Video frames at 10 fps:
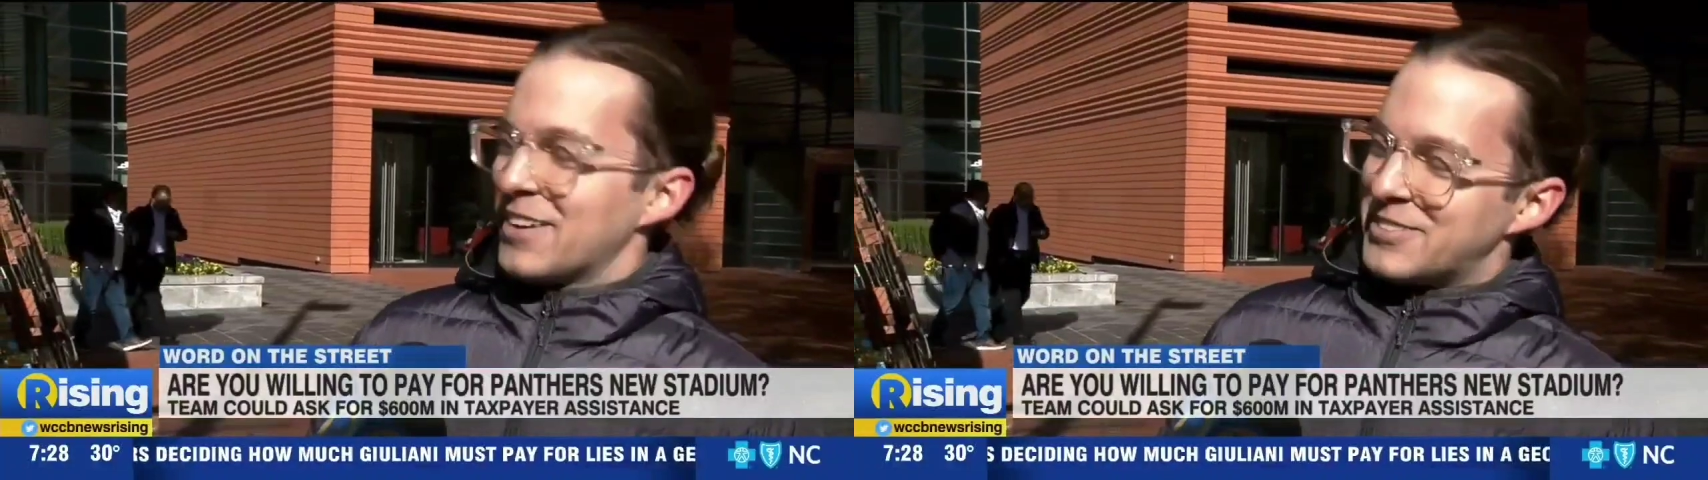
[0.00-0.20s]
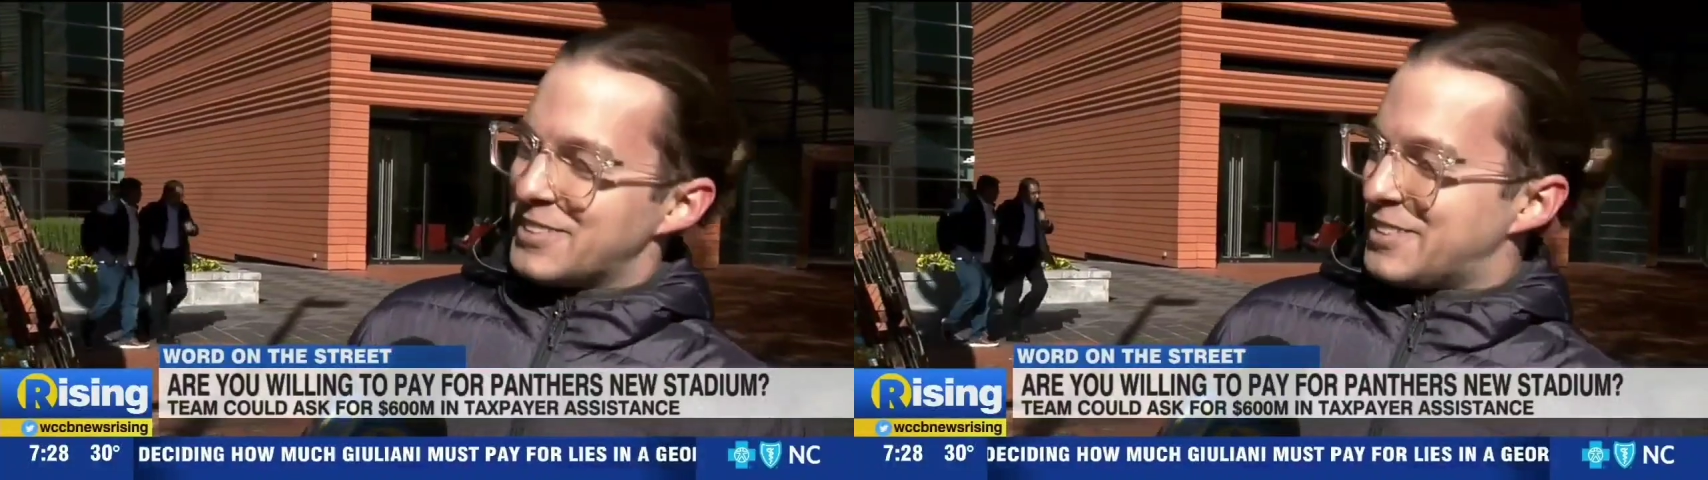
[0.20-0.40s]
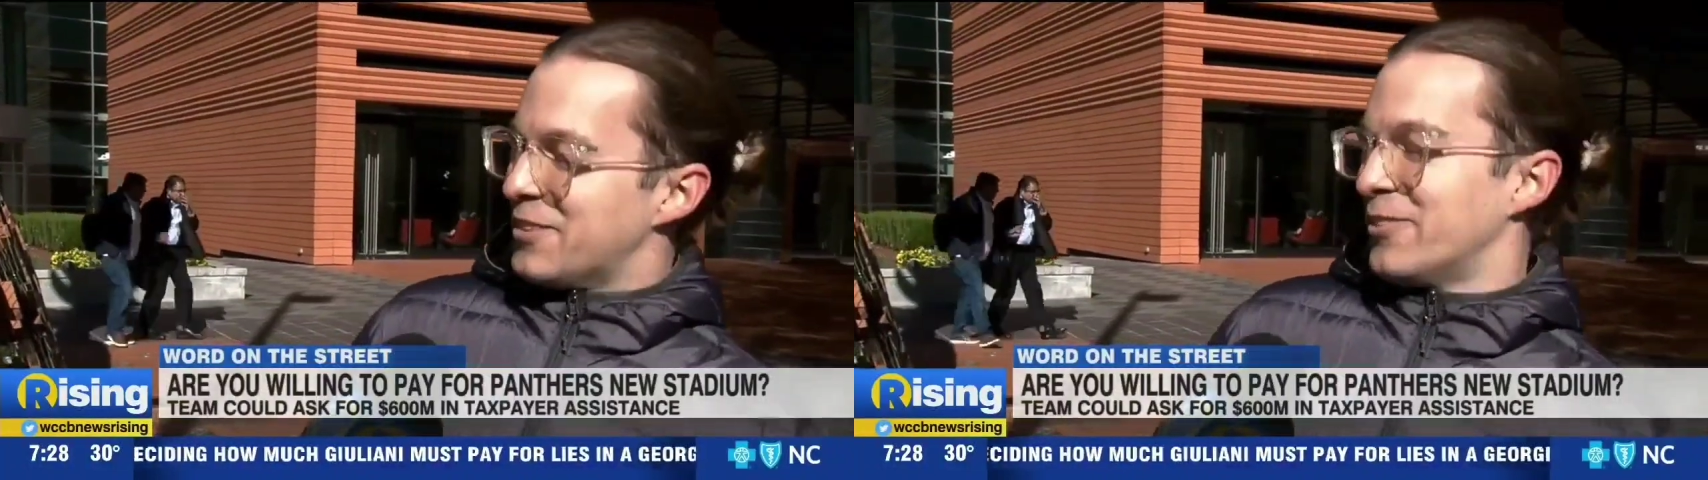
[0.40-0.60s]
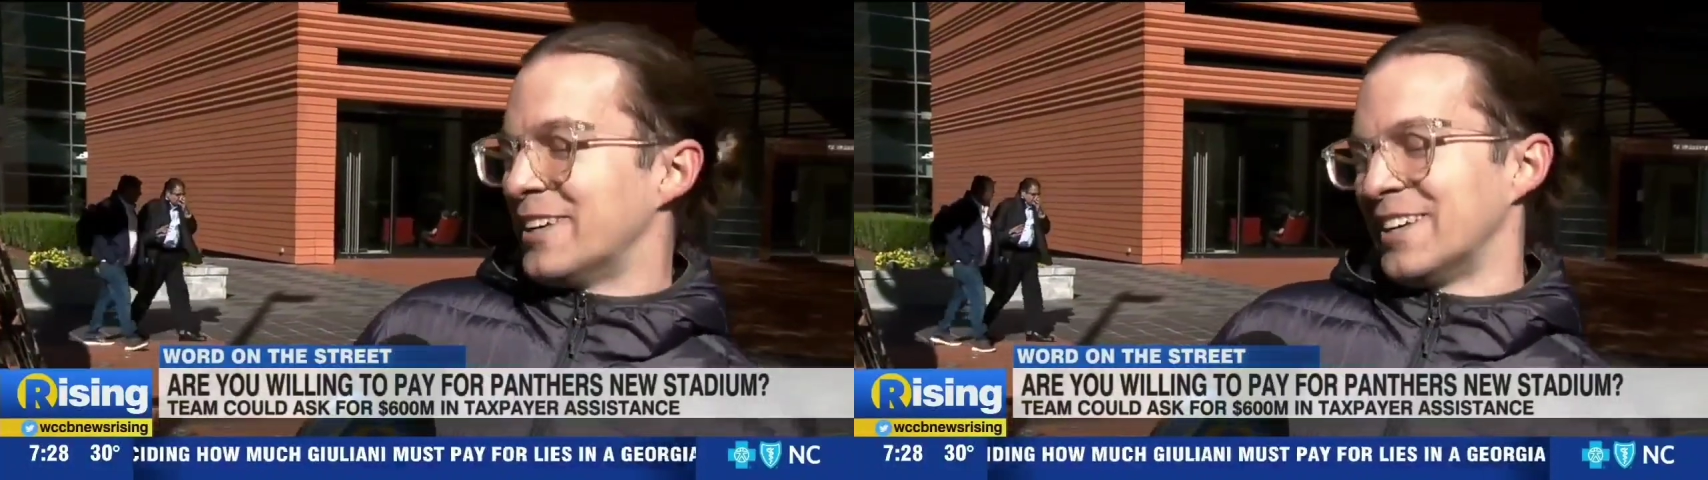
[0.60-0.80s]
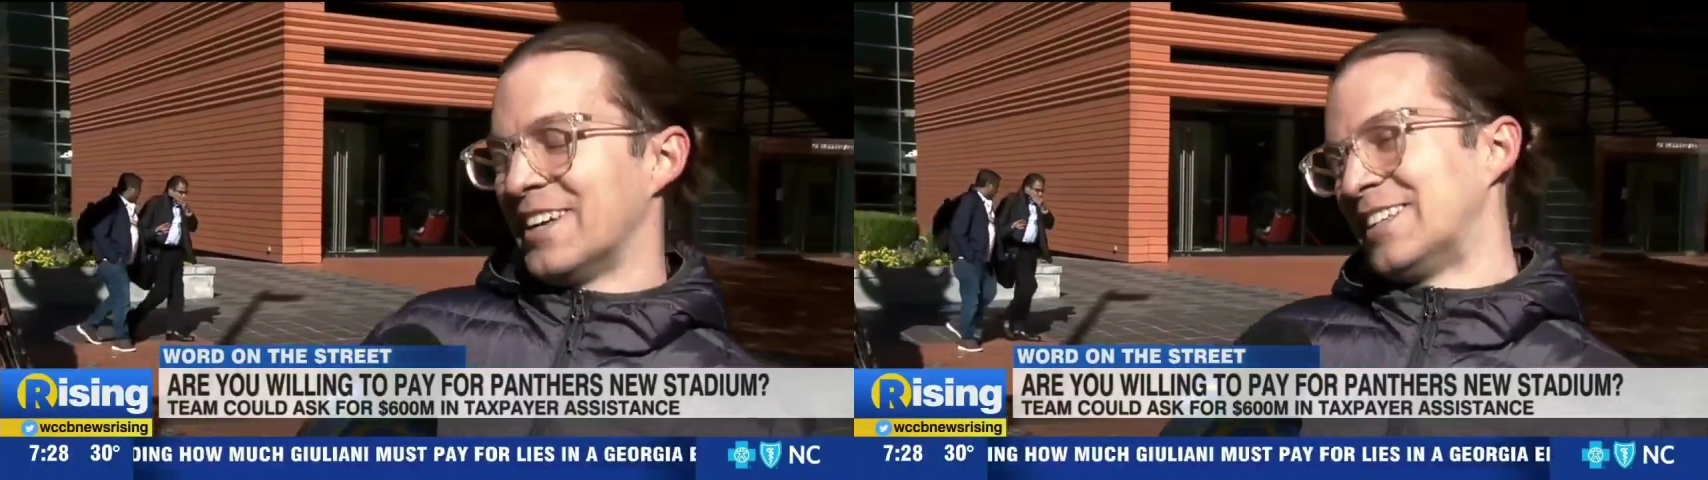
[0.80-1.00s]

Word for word: have to see what